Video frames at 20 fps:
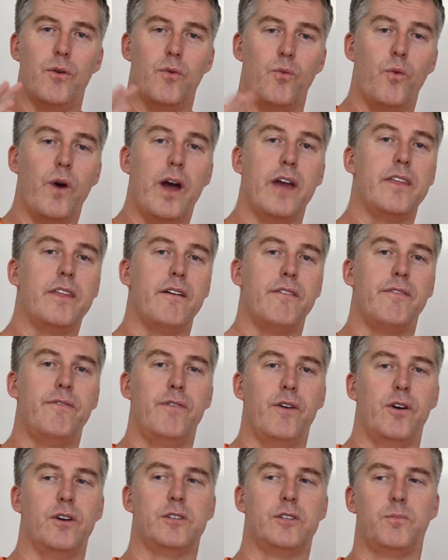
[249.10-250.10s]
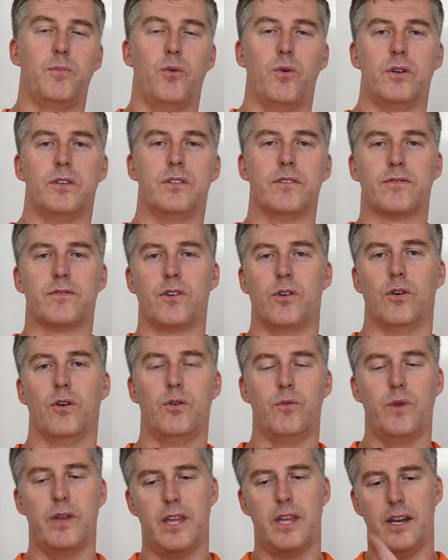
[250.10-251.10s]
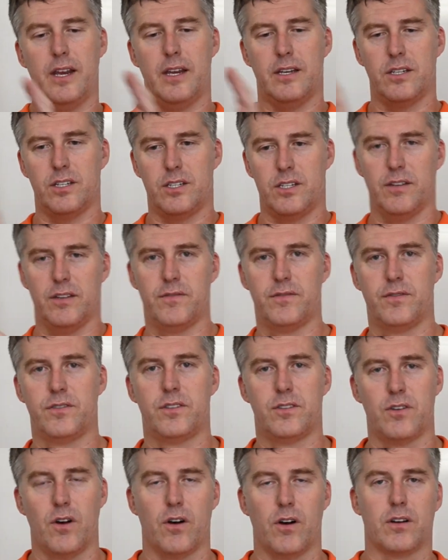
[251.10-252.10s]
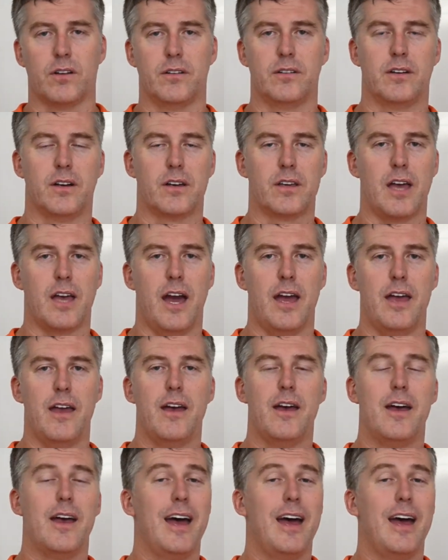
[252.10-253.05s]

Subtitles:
we're their first point of call when they need to shift stock, okay?